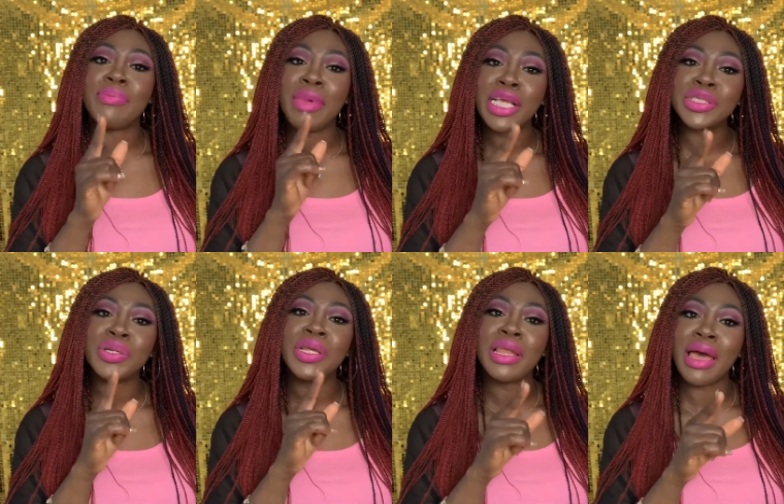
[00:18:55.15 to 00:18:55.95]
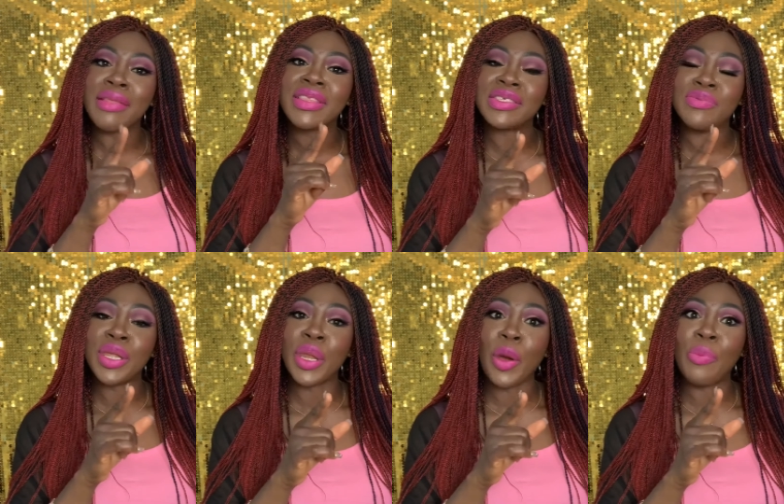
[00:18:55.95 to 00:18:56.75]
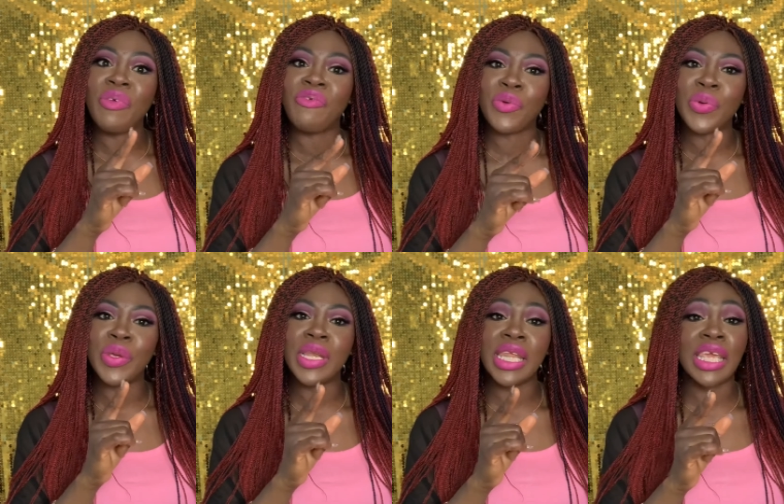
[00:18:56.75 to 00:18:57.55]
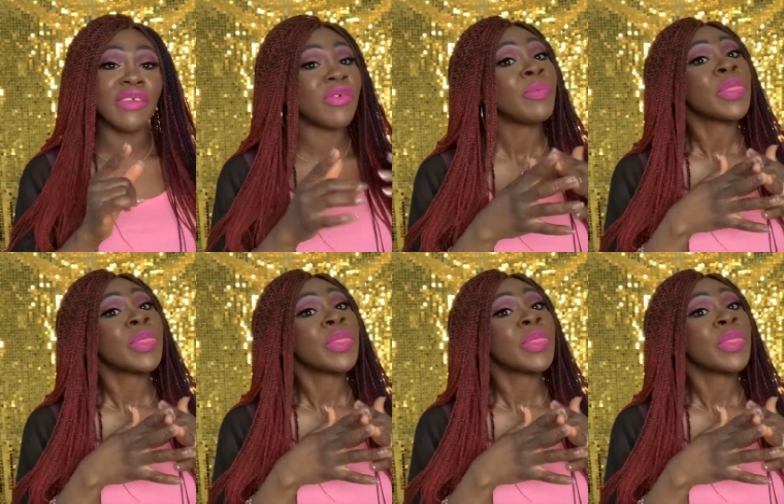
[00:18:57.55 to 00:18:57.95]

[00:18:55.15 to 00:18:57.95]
Make sure you like this video before you leave.